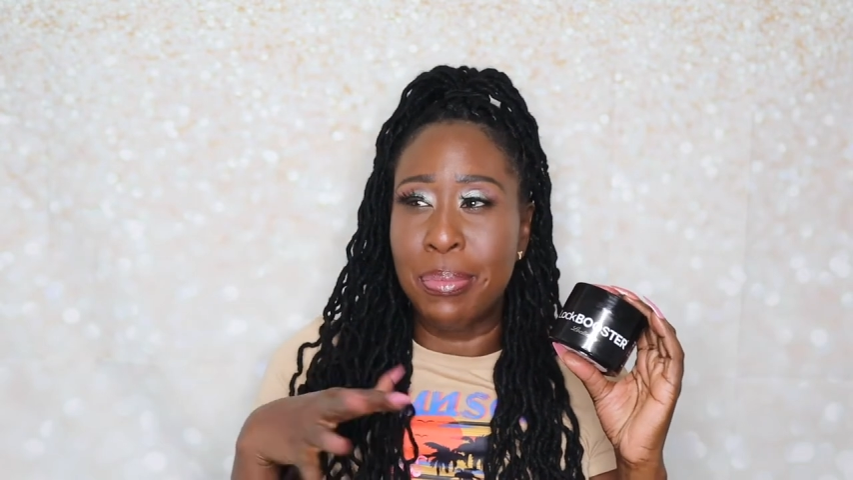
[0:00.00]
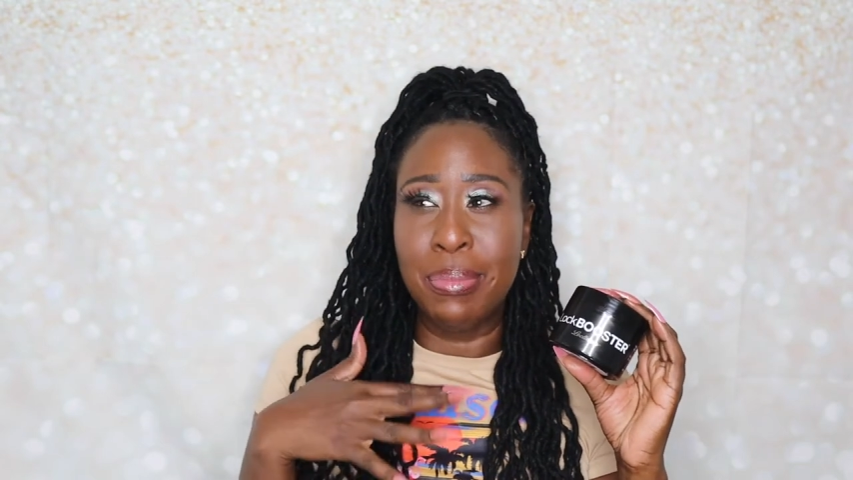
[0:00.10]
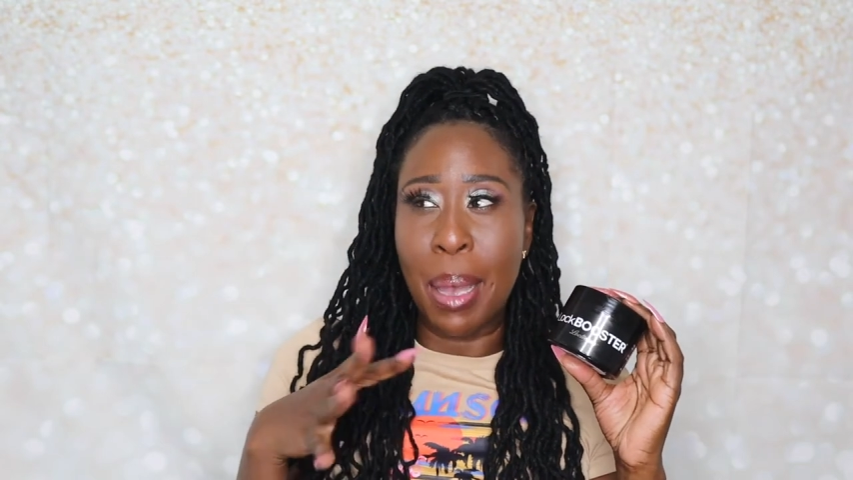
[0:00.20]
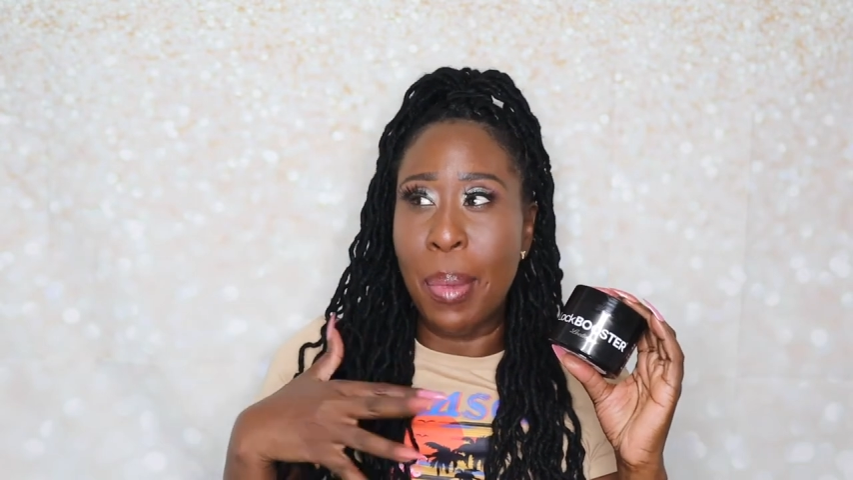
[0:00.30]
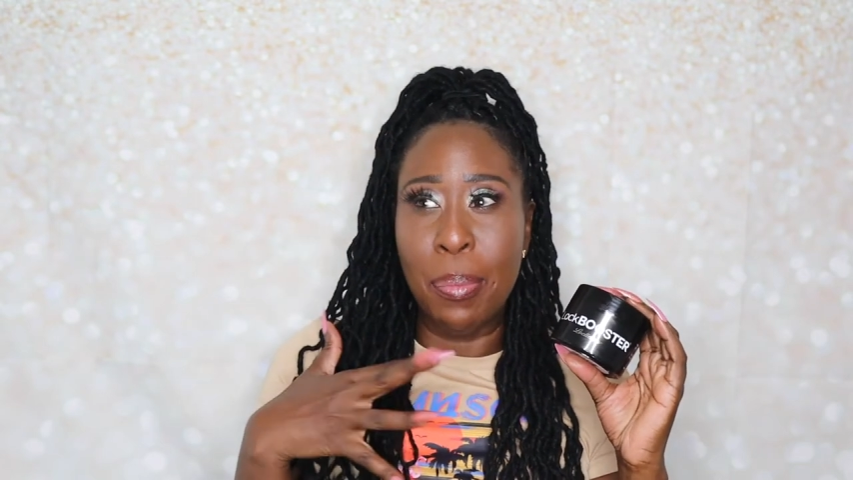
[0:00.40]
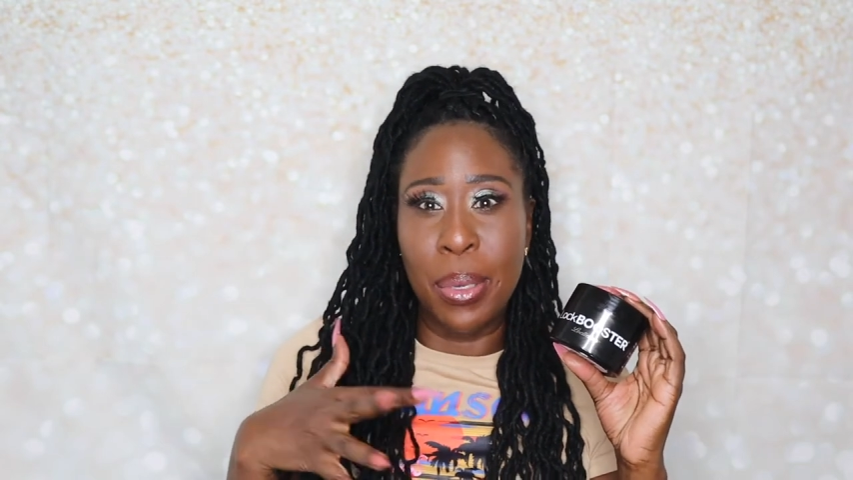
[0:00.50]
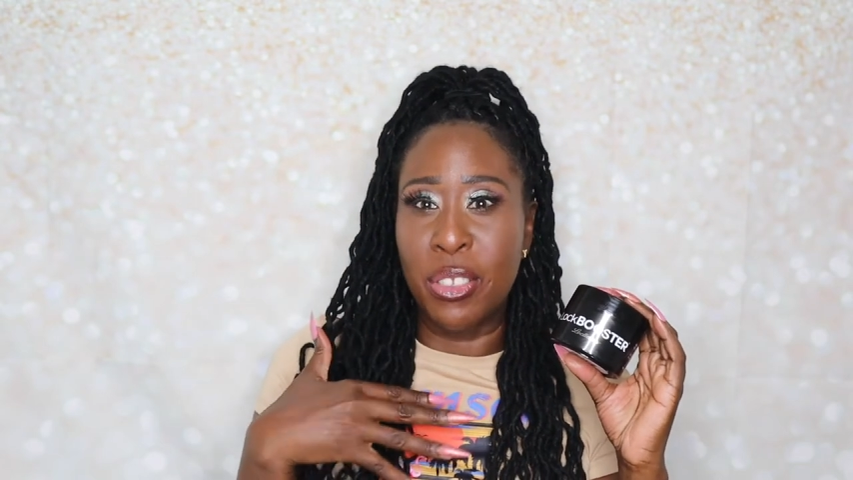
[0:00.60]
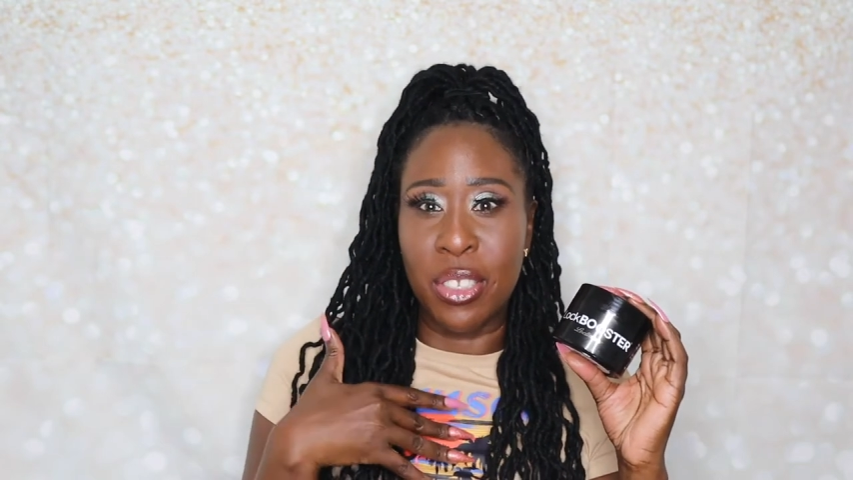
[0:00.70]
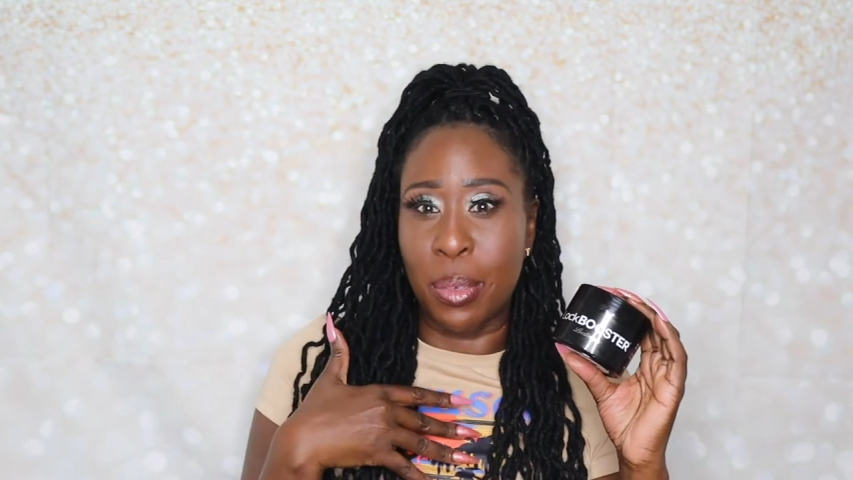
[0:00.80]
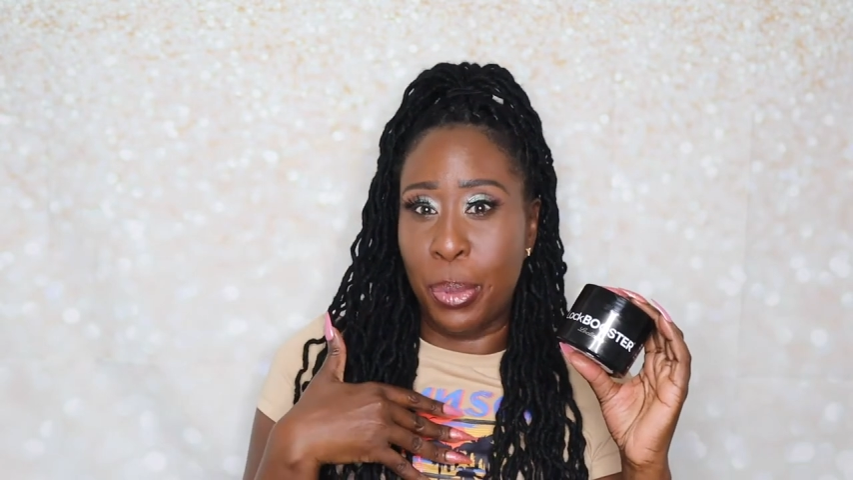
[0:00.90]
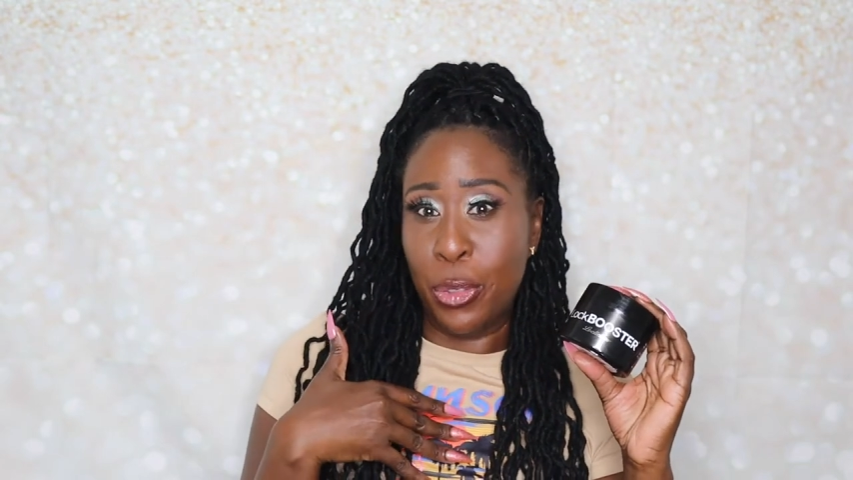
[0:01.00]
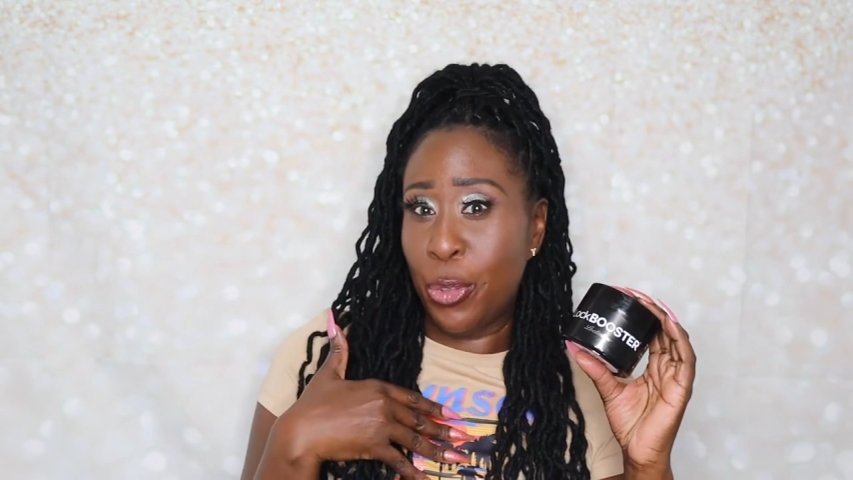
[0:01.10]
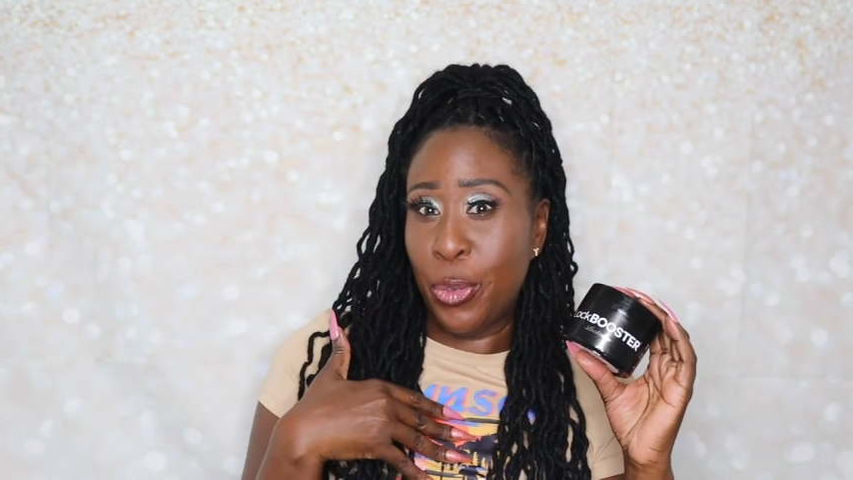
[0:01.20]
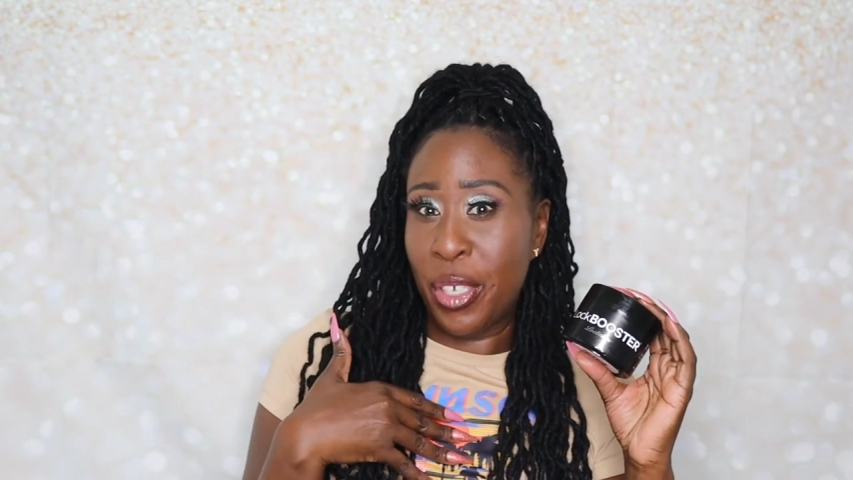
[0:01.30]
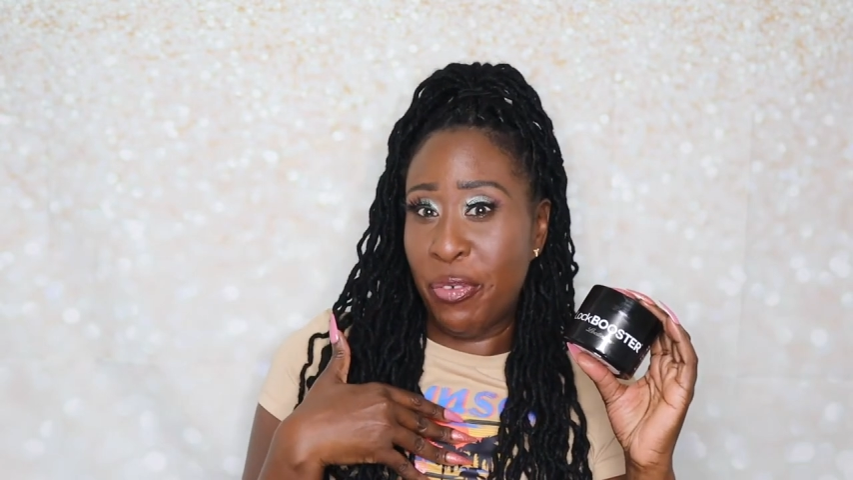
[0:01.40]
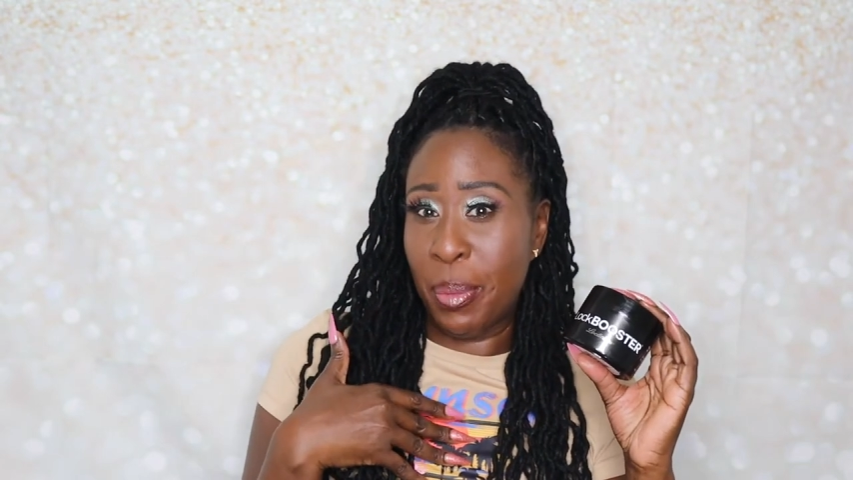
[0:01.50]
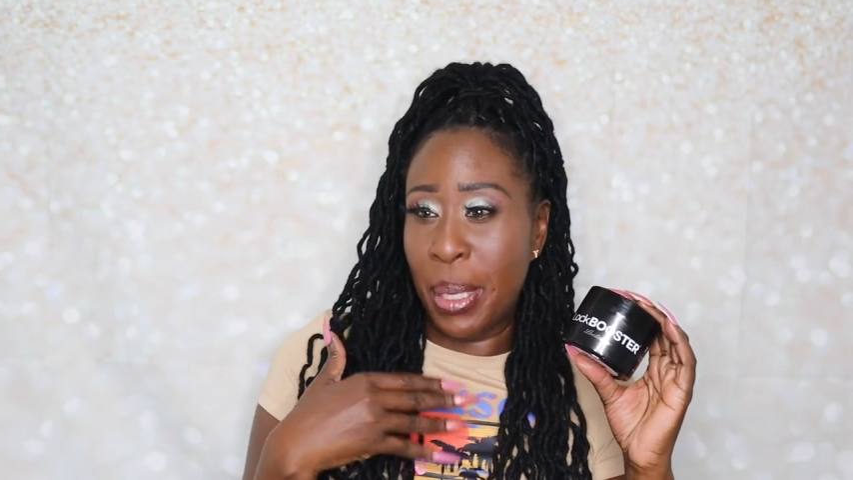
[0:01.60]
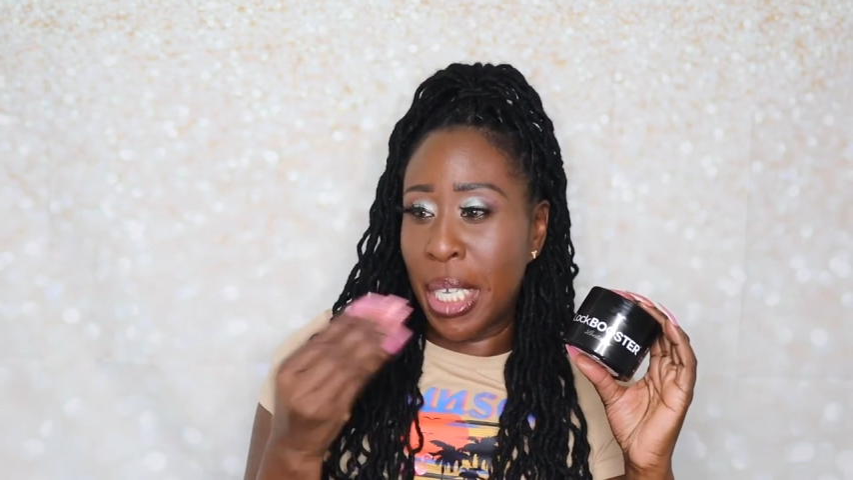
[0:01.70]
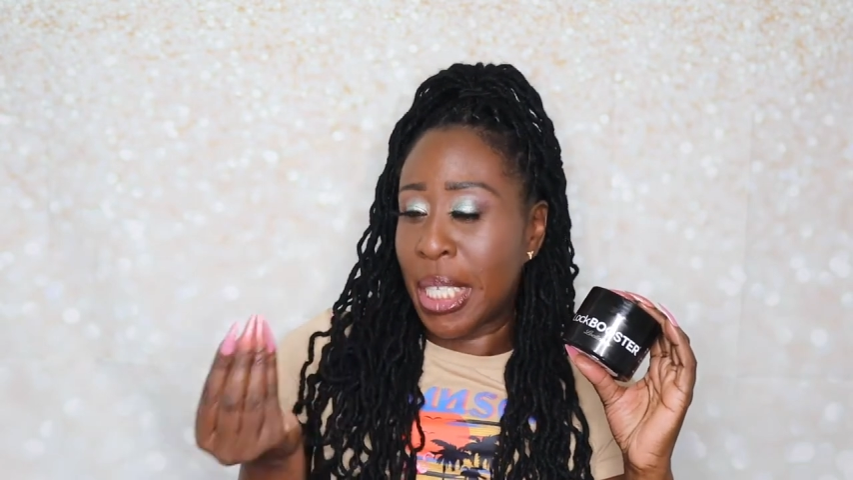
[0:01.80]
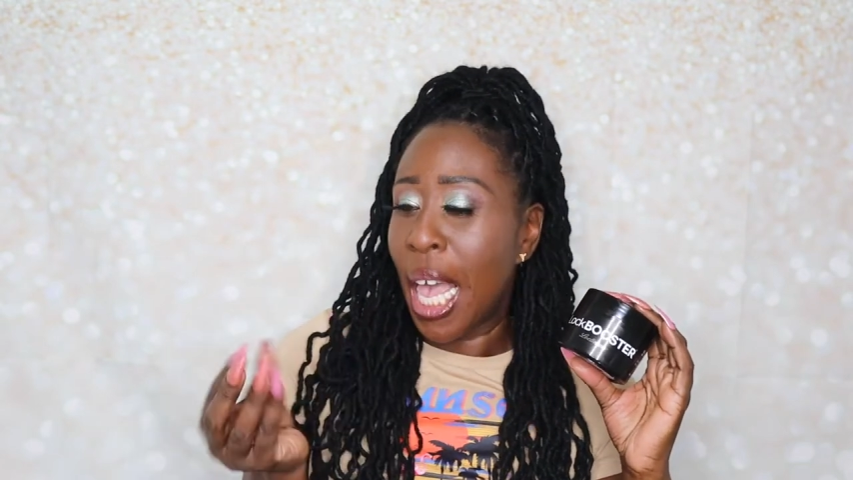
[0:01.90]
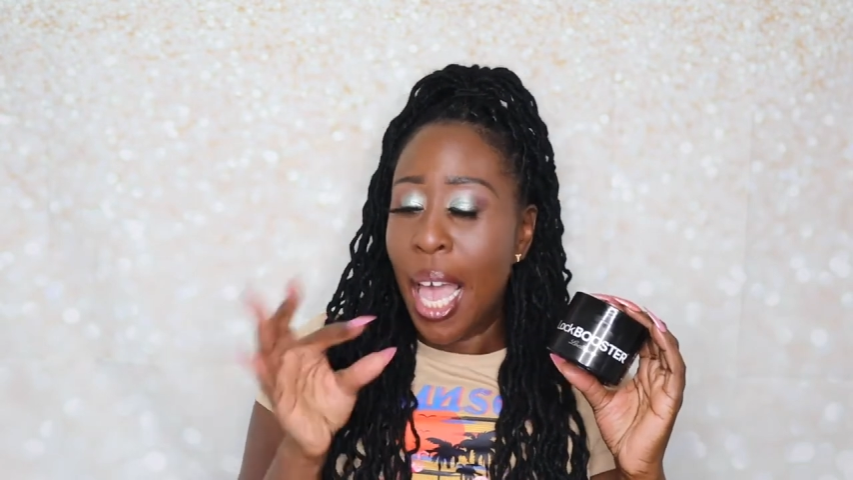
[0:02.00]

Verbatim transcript: that might be just a personal thing for me because